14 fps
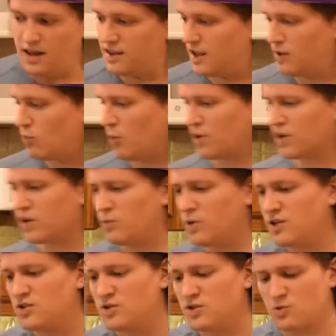Then what we're gonna
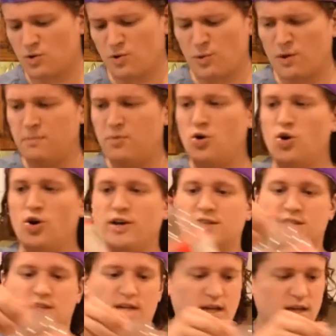wanna do is we're gonna wanna
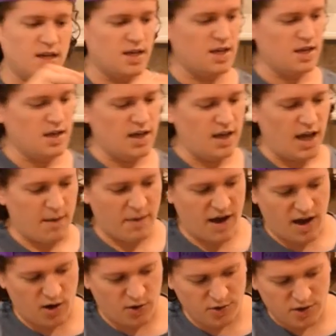put
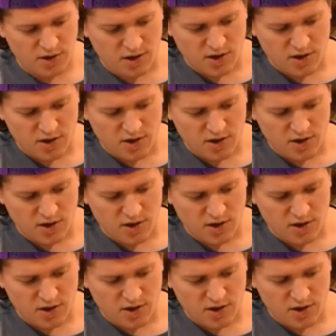about